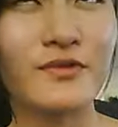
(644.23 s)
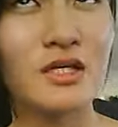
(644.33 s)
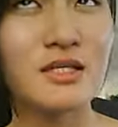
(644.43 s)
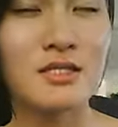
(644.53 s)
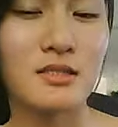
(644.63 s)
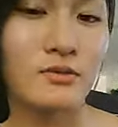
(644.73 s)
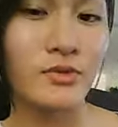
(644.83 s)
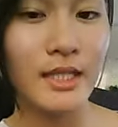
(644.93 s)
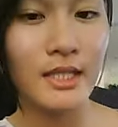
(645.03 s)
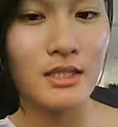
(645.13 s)
it's
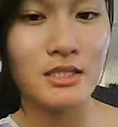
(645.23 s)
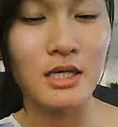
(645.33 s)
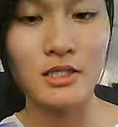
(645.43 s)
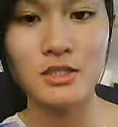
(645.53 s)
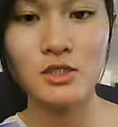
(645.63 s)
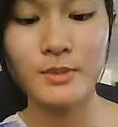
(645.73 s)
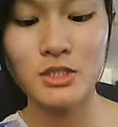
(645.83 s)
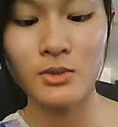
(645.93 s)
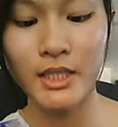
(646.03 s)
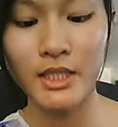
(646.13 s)
really a tussle
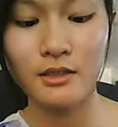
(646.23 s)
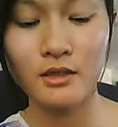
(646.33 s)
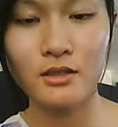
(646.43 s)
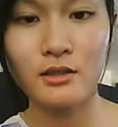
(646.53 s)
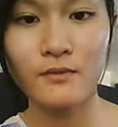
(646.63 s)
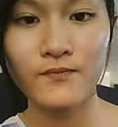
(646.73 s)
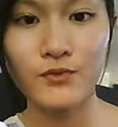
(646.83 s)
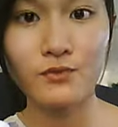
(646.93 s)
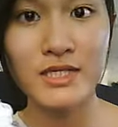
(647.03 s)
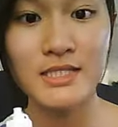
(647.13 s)
between
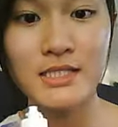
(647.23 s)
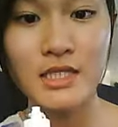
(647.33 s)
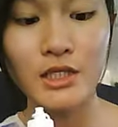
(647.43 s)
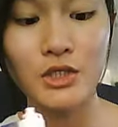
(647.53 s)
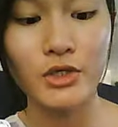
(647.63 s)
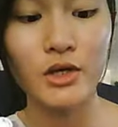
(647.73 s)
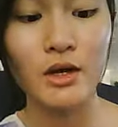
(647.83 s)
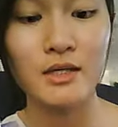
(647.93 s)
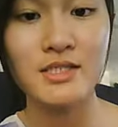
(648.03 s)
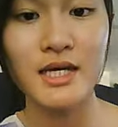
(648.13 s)
rinsing your
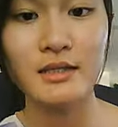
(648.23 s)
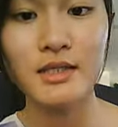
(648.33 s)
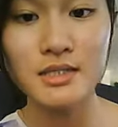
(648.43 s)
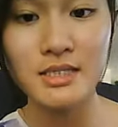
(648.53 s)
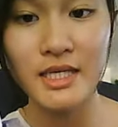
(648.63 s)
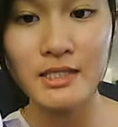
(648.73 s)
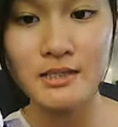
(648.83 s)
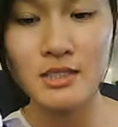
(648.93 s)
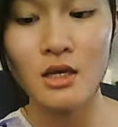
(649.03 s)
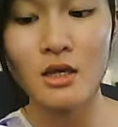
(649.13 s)
contact lens case
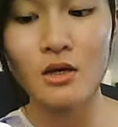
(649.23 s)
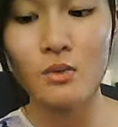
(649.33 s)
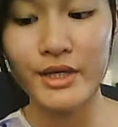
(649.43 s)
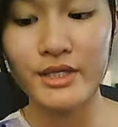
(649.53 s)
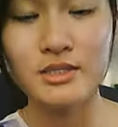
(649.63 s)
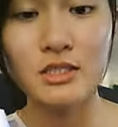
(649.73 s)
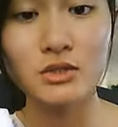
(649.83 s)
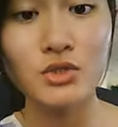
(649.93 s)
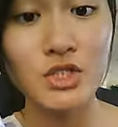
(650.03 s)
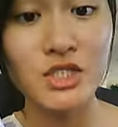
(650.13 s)
with
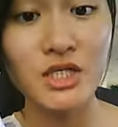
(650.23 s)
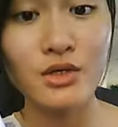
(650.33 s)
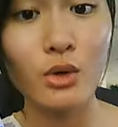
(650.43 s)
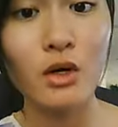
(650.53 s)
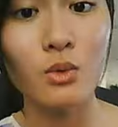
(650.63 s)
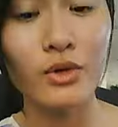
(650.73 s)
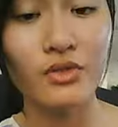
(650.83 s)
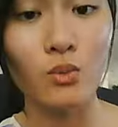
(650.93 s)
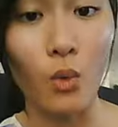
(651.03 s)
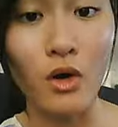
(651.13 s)
solution or with
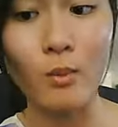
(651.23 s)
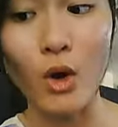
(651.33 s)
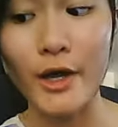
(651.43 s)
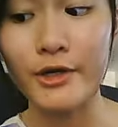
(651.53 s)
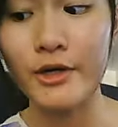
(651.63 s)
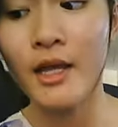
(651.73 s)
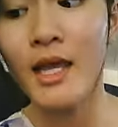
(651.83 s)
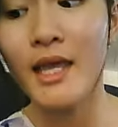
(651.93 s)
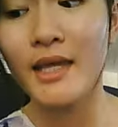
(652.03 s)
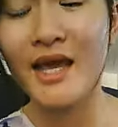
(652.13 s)
warm water.
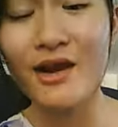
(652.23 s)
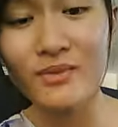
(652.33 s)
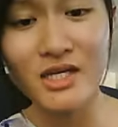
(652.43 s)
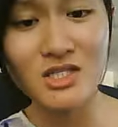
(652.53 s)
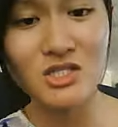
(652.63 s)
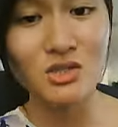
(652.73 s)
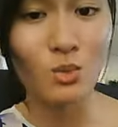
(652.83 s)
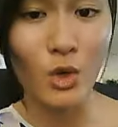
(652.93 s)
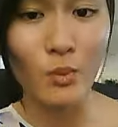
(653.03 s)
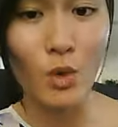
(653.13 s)
And I don't like to do
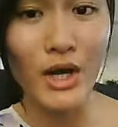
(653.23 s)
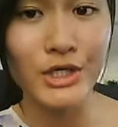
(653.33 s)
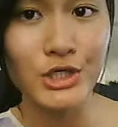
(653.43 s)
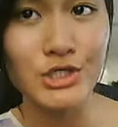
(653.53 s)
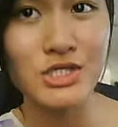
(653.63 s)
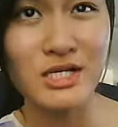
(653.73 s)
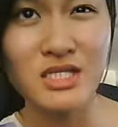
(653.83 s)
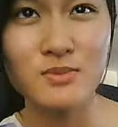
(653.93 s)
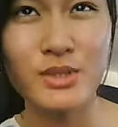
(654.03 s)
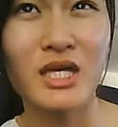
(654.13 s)
warm water
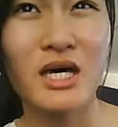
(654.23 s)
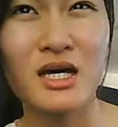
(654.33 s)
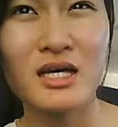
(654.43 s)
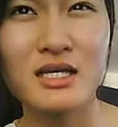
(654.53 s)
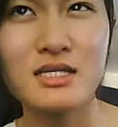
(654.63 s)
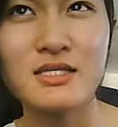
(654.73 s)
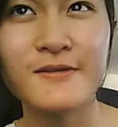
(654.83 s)
just because